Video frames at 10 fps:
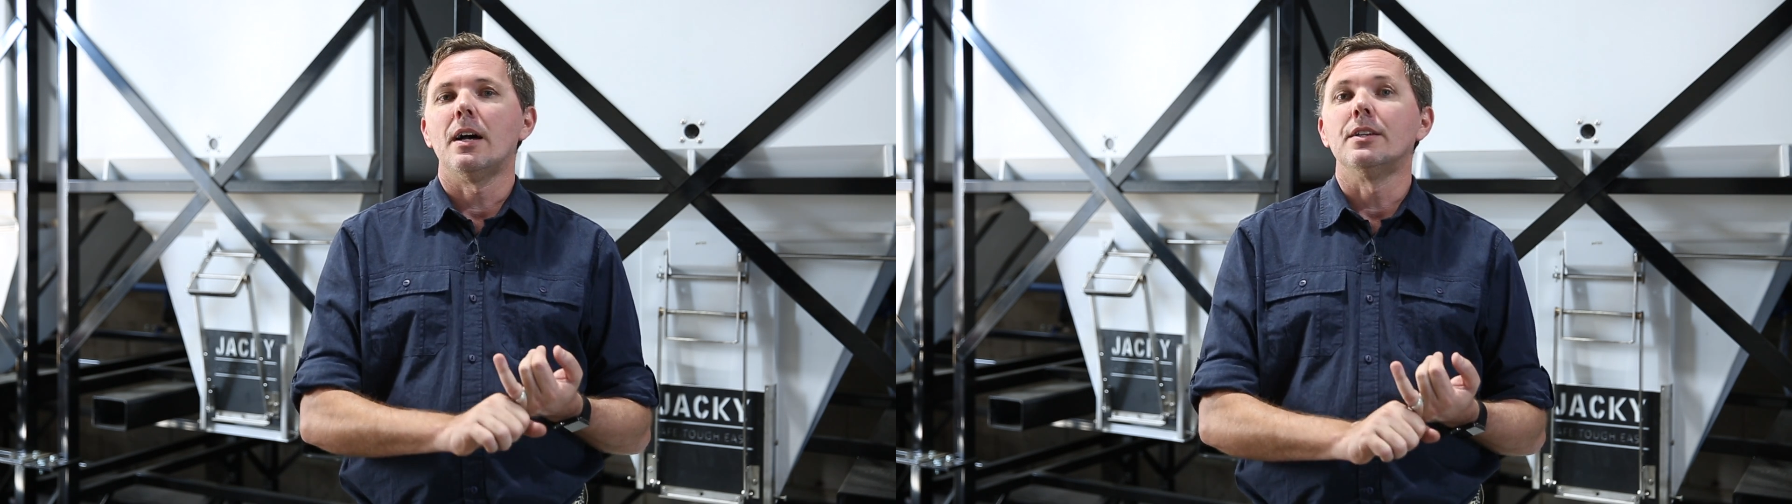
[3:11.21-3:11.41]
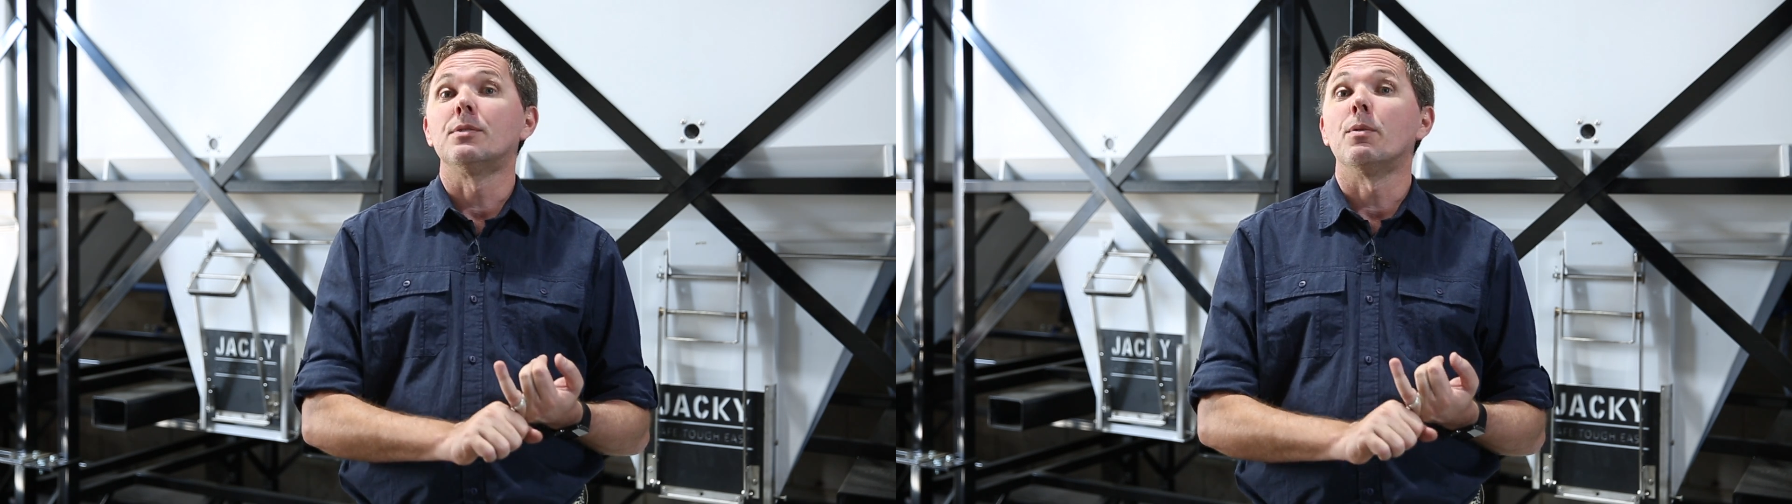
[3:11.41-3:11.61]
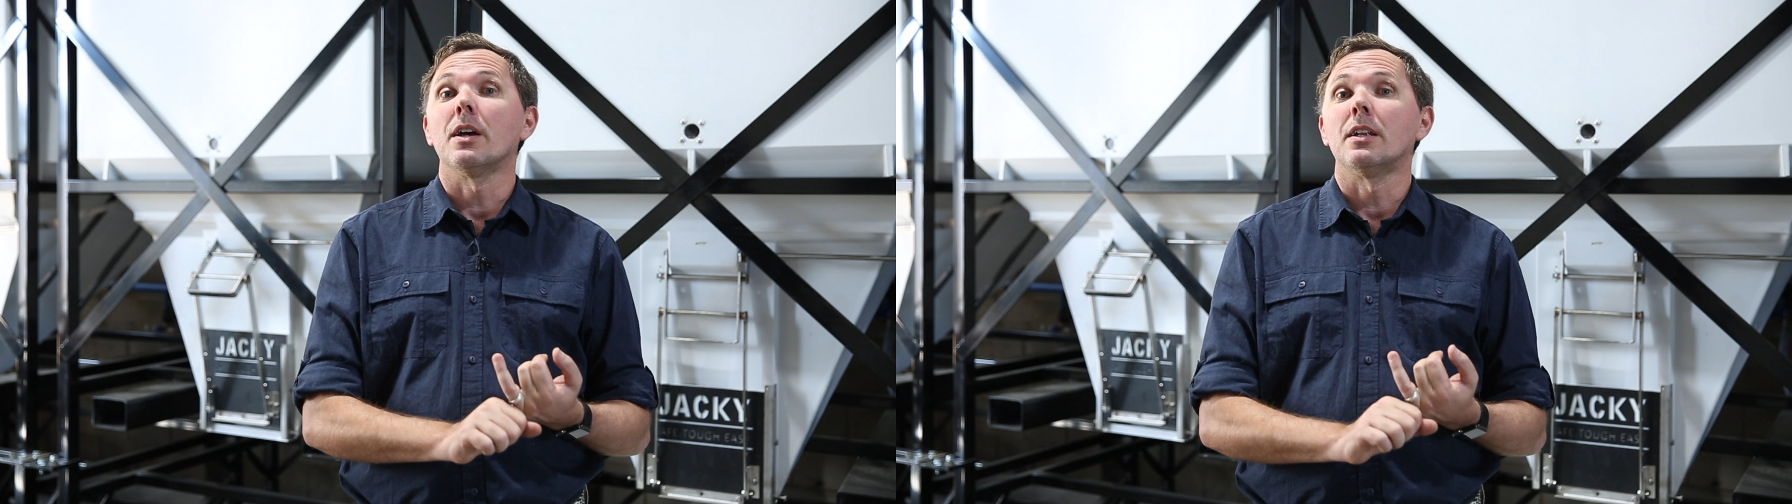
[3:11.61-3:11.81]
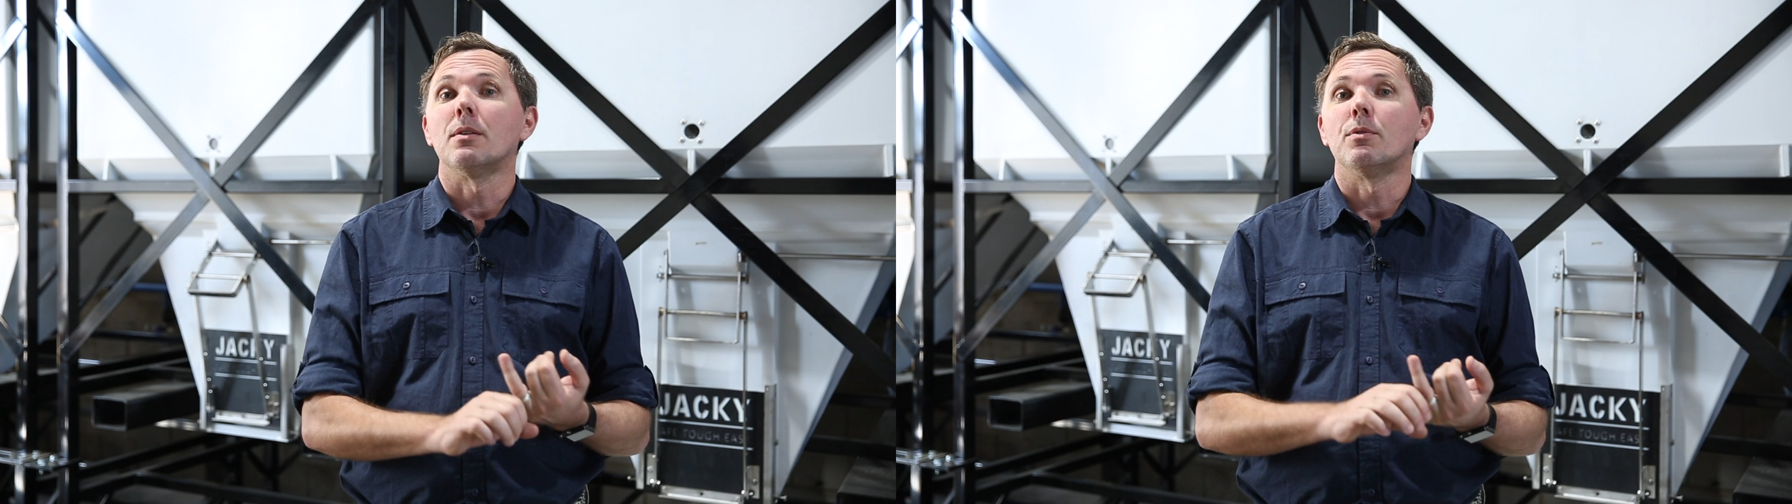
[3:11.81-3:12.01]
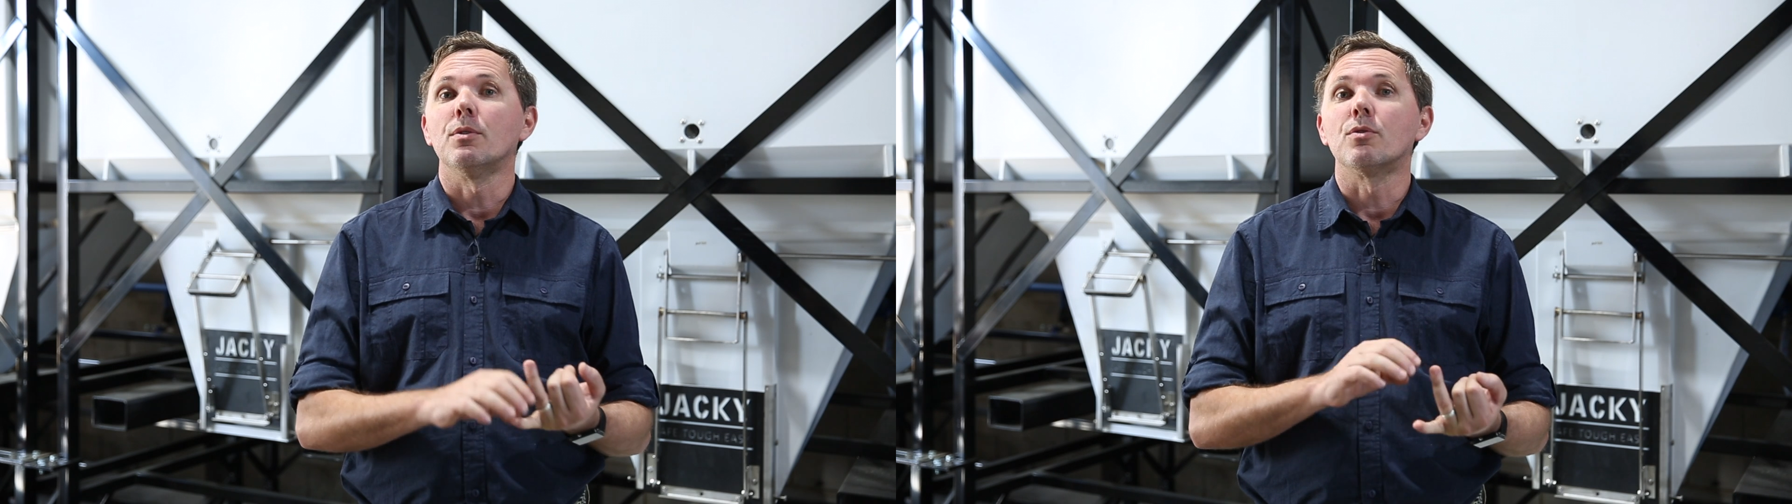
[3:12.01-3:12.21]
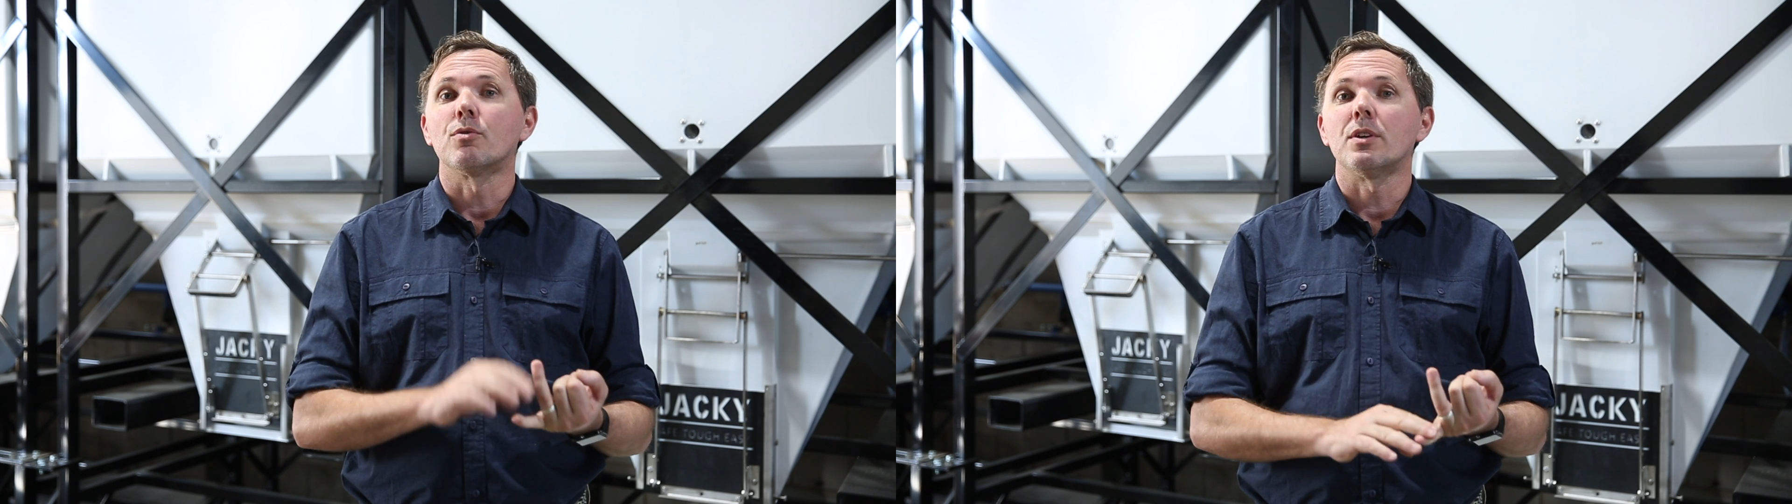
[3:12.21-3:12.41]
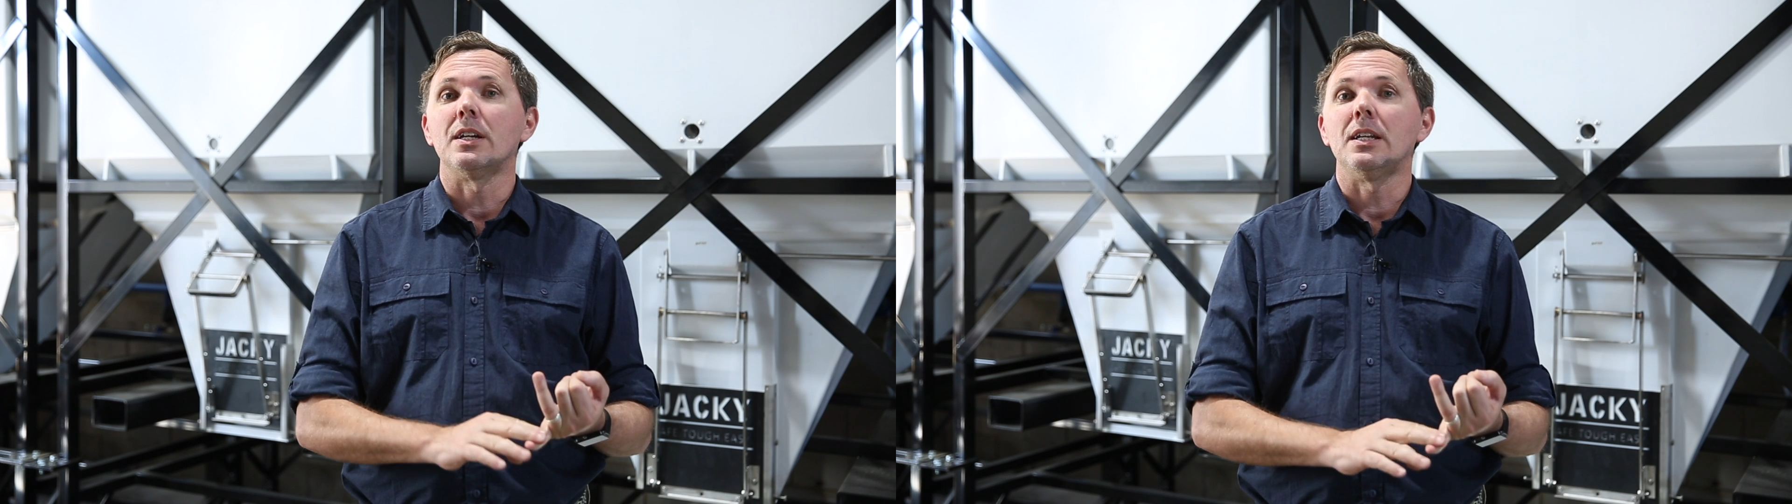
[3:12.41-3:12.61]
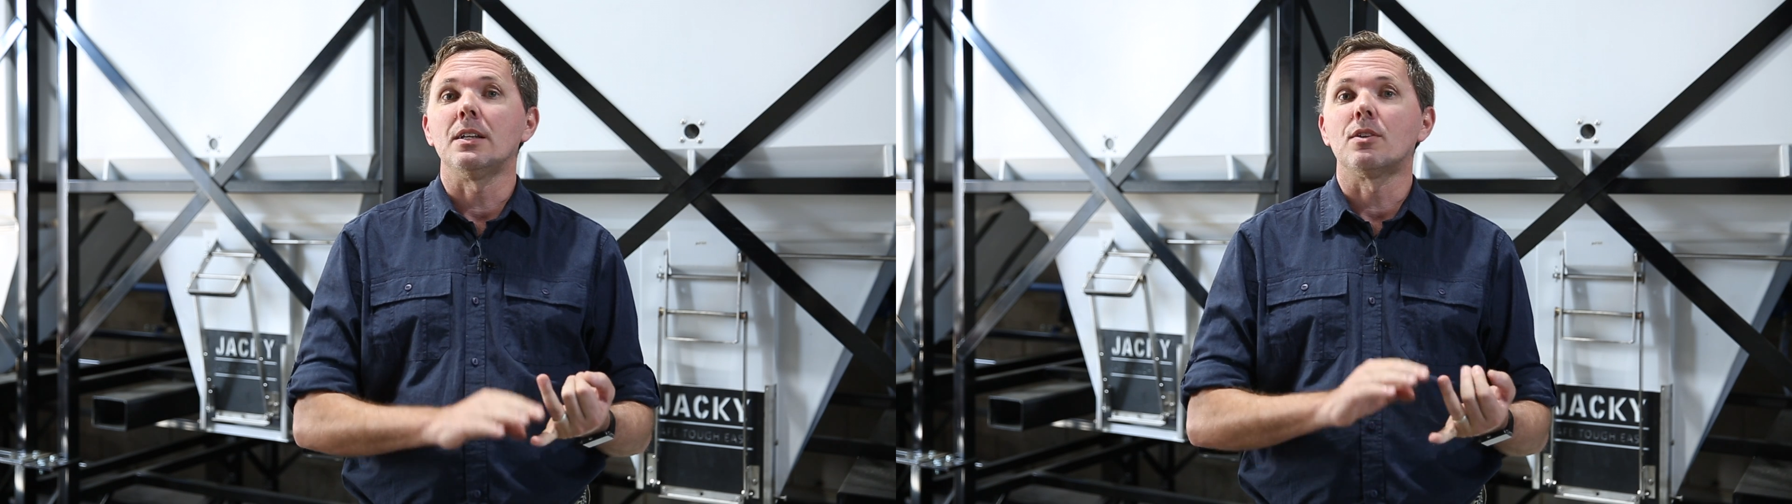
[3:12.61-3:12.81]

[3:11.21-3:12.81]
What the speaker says: is we're going to with little green,